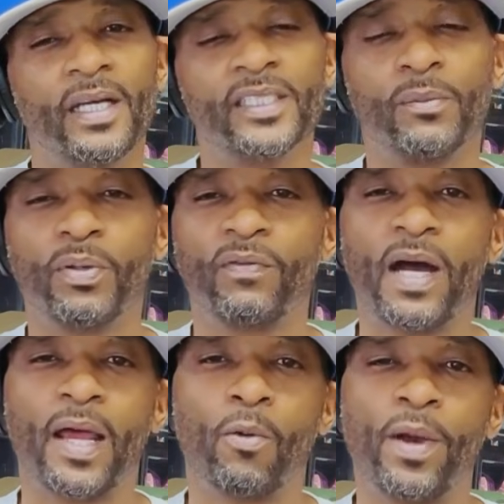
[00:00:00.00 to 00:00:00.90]
provide a
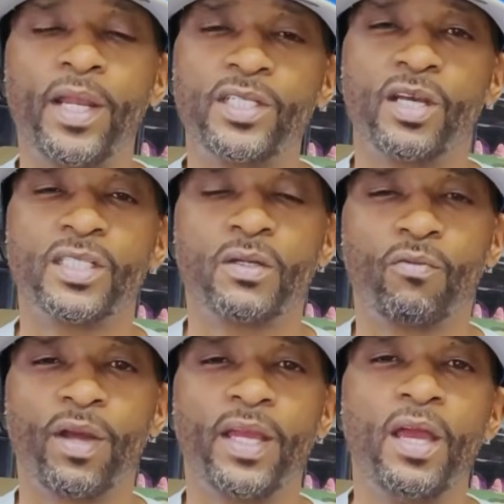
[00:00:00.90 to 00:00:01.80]
way to adjust the rates,
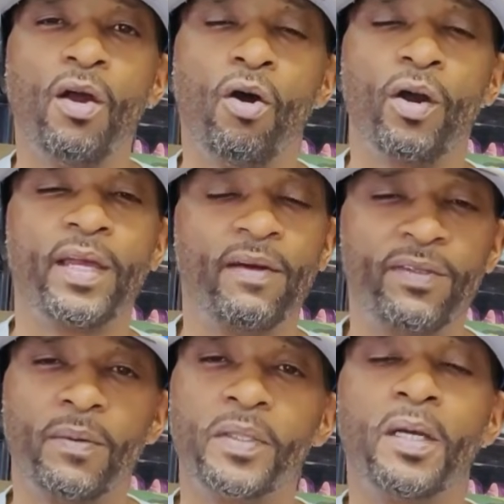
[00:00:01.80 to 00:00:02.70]
or give them the
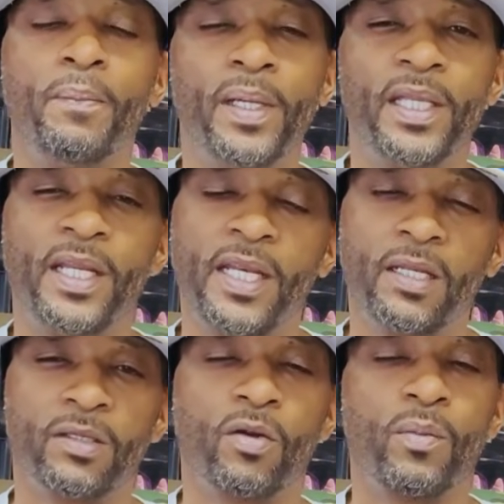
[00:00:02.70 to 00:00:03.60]
ability to
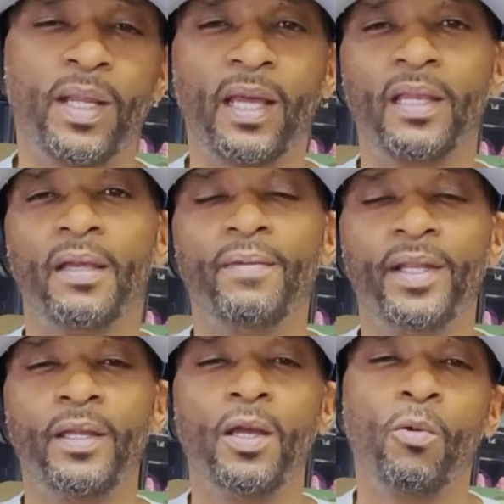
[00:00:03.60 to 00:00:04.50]
terminate immediately
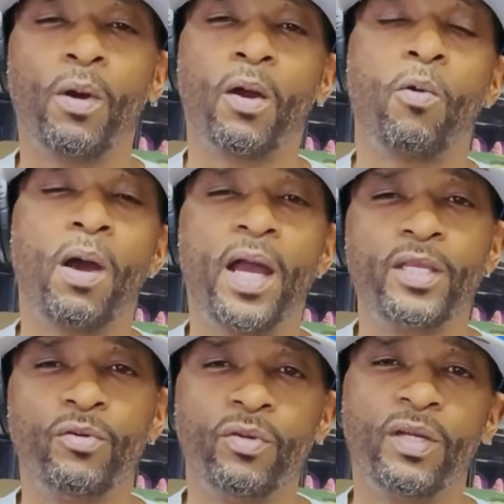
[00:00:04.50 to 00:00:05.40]
while requiring you to
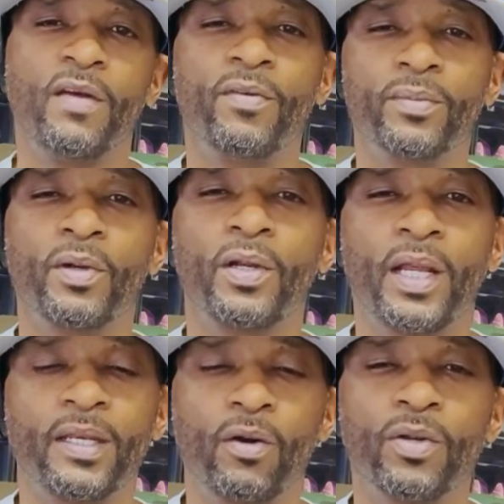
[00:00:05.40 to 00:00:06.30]
give them 30-day
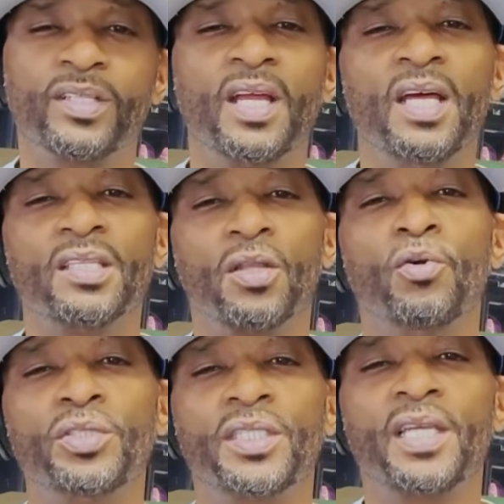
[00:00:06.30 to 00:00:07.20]
notice, those are
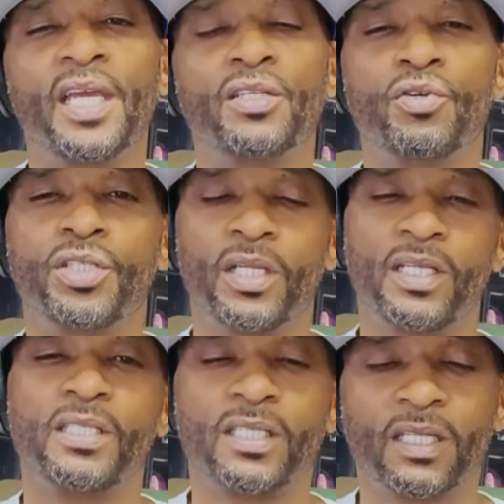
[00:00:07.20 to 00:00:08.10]
things you should at least
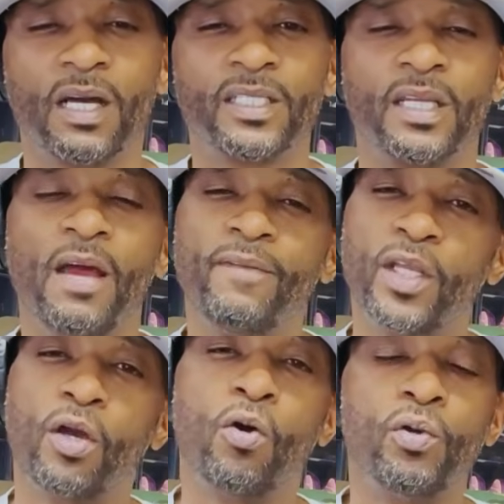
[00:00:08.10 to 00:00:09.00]
discuss. The
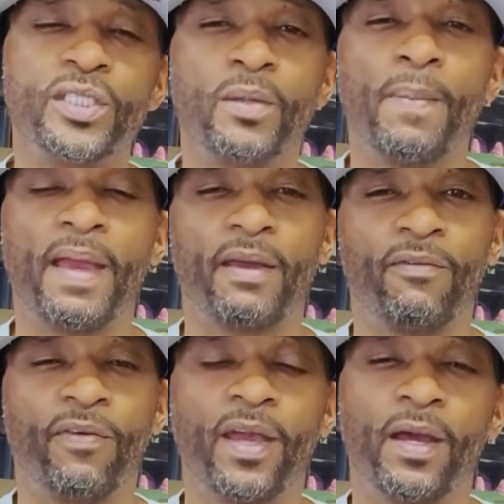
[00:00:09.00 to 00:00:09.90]
goal is to make it
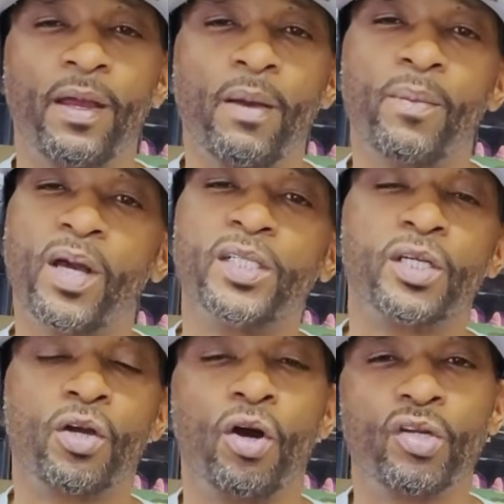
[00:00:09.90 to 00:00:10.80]
fair, because a
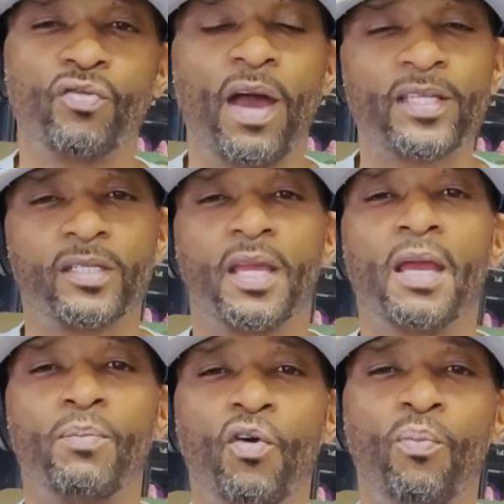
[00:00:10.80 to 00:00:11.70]
contract should protect
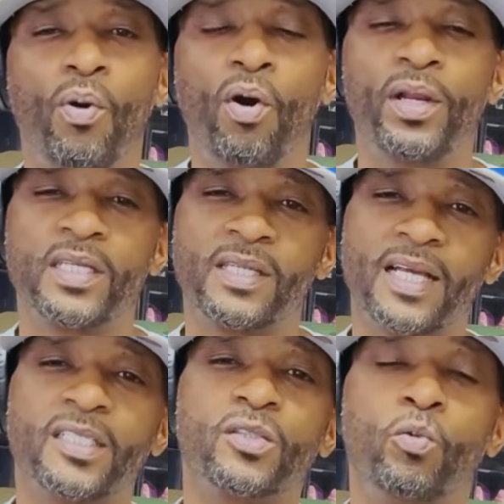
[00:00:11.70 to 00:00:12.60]
both parties,
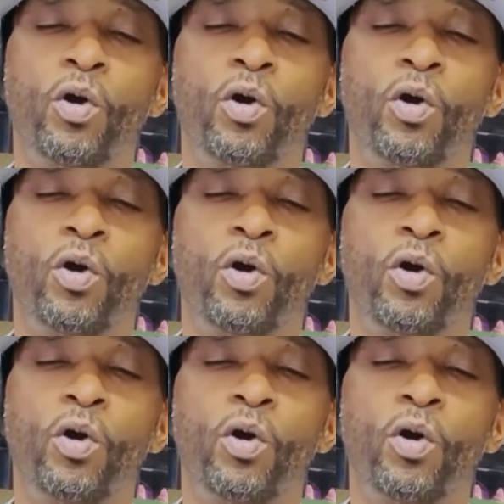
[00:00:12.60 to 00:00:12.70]
not just